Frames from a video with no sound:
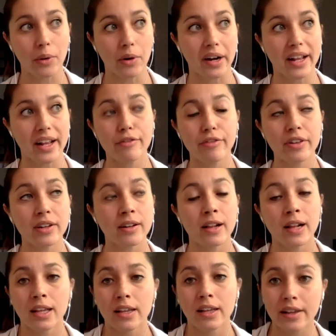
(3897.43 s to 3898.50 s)
or even
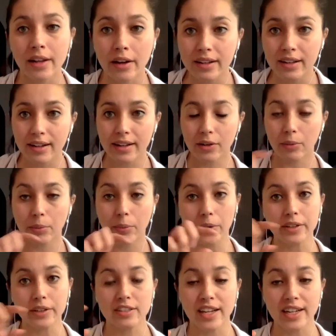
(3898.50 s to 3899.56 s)
in the little
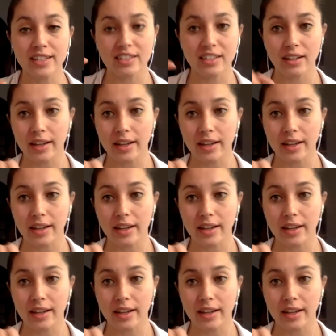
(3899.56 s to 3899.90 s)
work section,